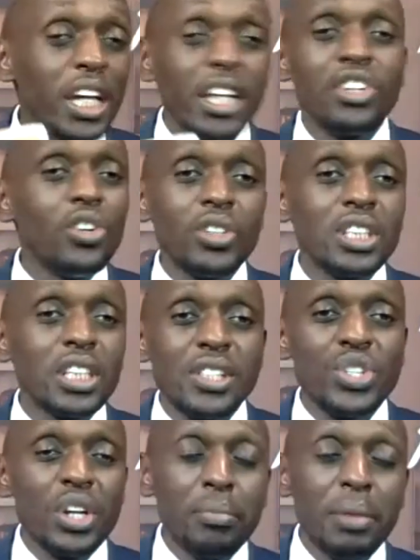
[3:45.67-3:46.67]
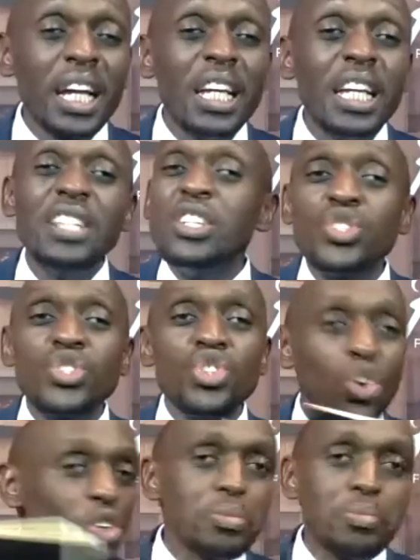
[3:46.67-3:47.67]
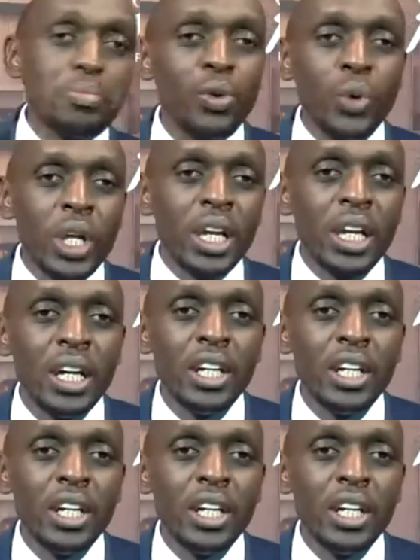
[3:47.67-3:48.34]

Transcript: And God tells Jeremiah, it is not my will